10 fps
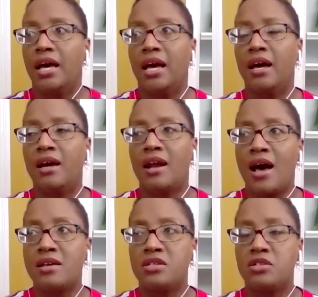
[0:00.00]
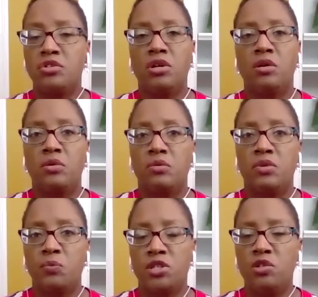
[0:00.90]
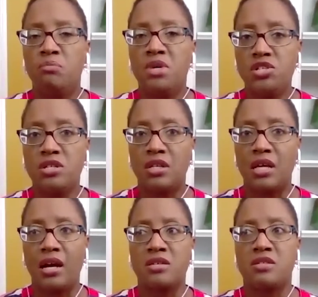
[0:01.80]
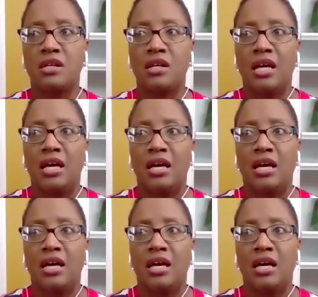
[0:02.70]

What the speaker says: And I said, you know, when you mentioned that, I said,